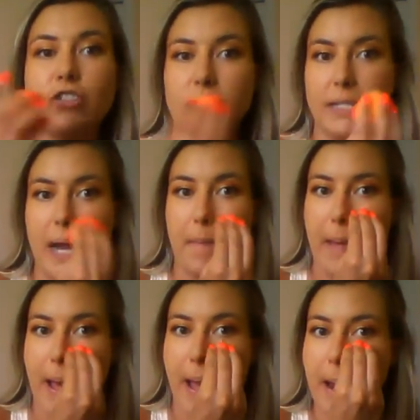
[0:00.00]
It's not
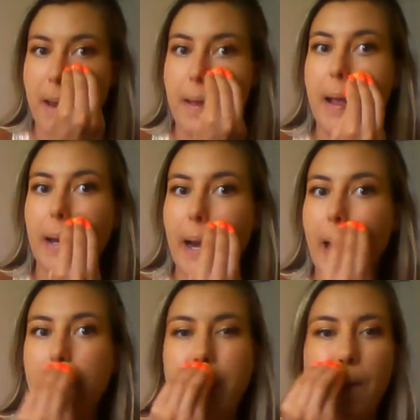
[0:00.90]
matte. It's
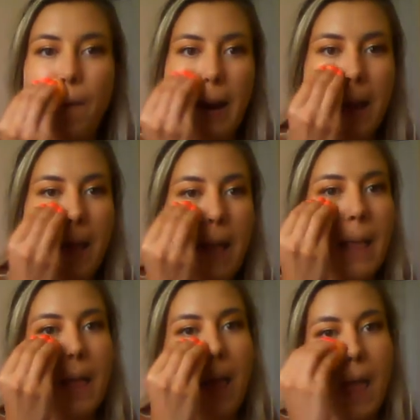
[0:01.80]
not dewy.
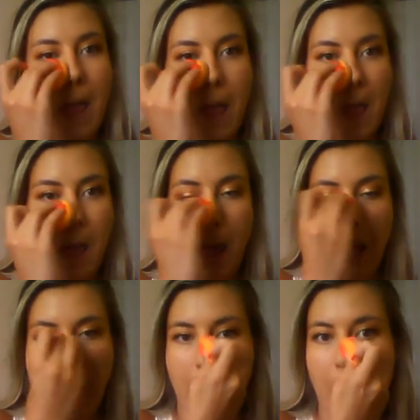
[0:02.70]

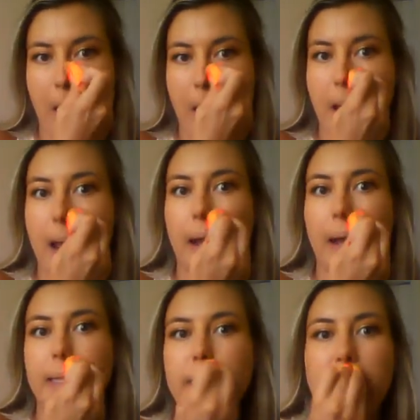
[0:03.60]
And
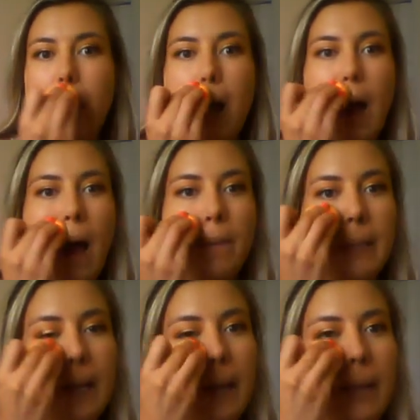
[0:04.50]
it's, I would
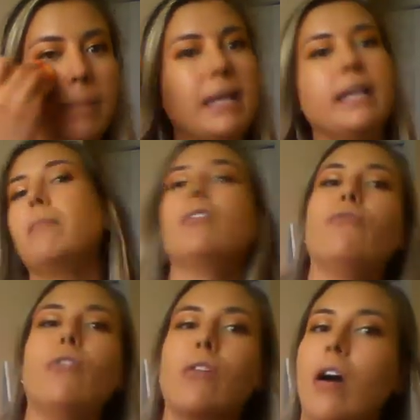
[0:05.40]
say, like, medium to
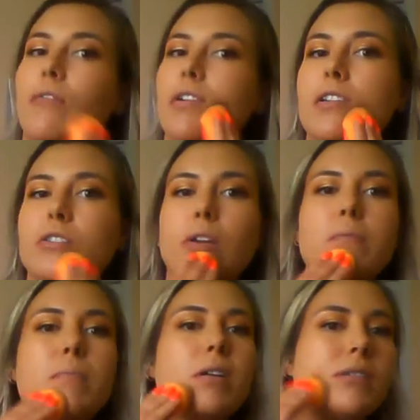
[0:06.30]
full coverage. You can
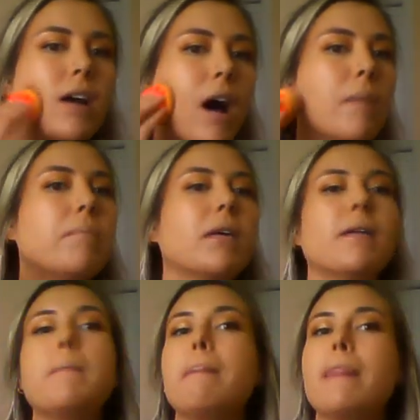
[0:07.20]
build it up, but
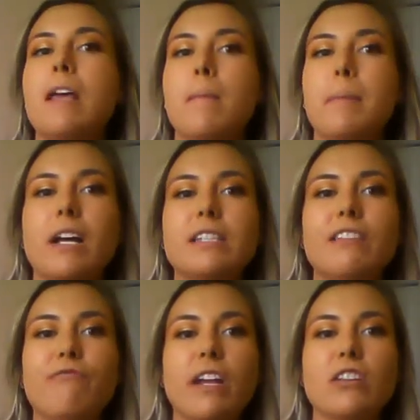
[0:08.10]
because of the
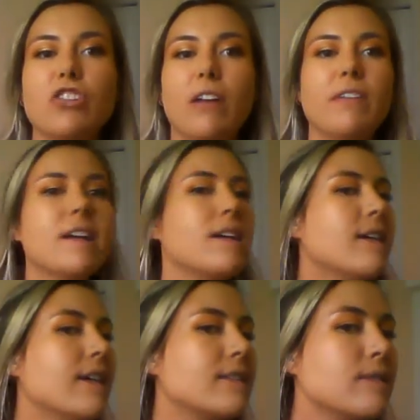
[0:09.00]
finish of it,
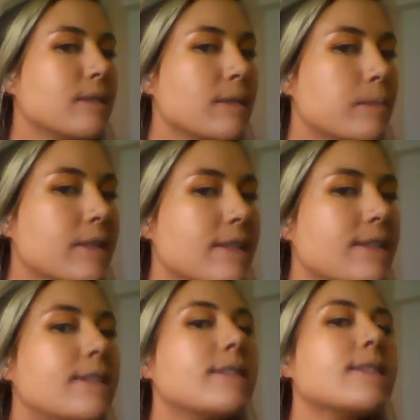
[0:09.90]
I do get
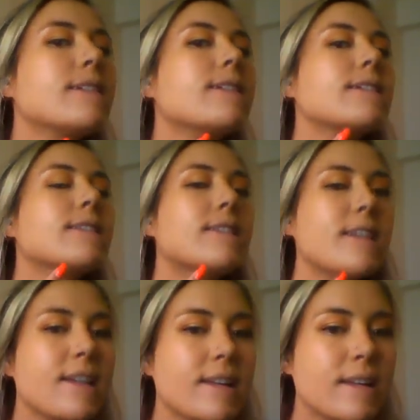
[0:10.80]
breakouts. Like, you can
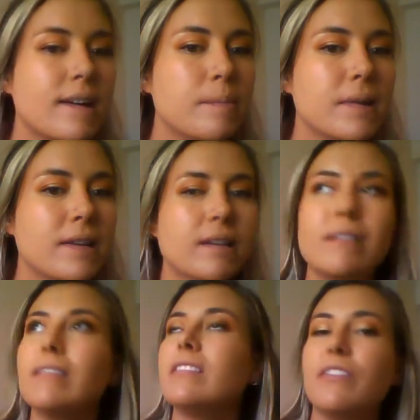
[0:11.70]
see, I'm in
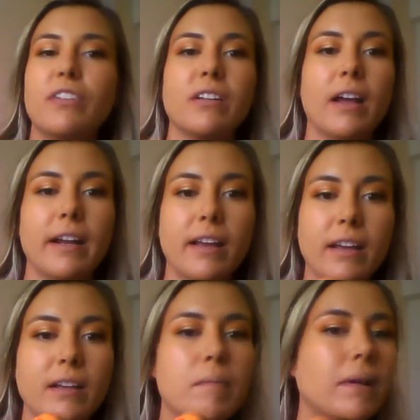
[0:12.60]
different
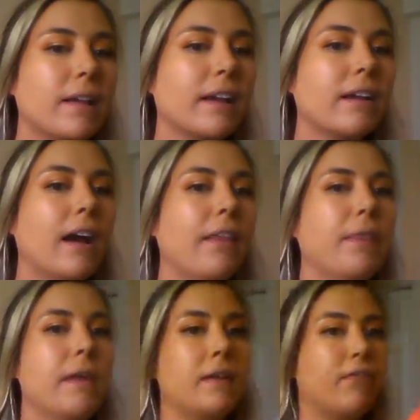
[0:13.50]
lighting, but, like,
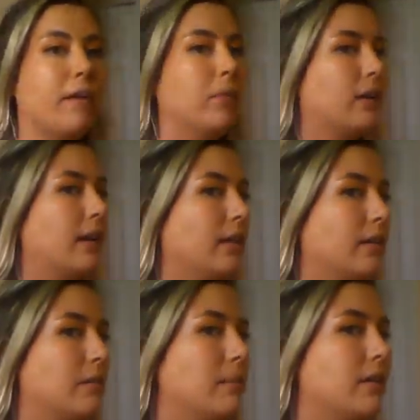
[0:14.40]
if I'm looking in this
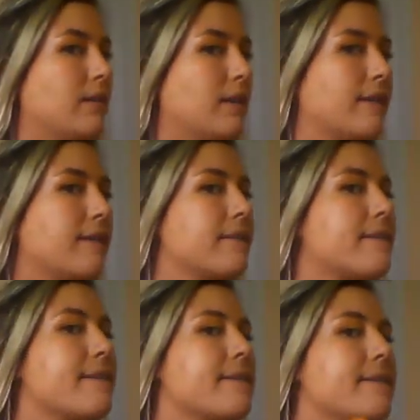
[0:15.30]
mirror, I can
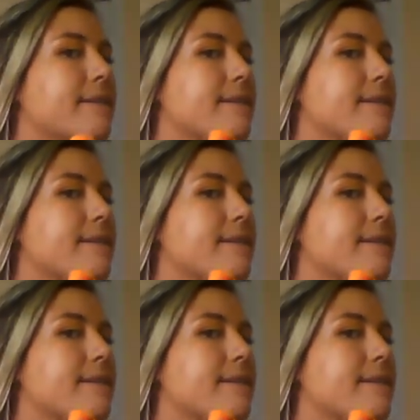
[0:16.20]
see it.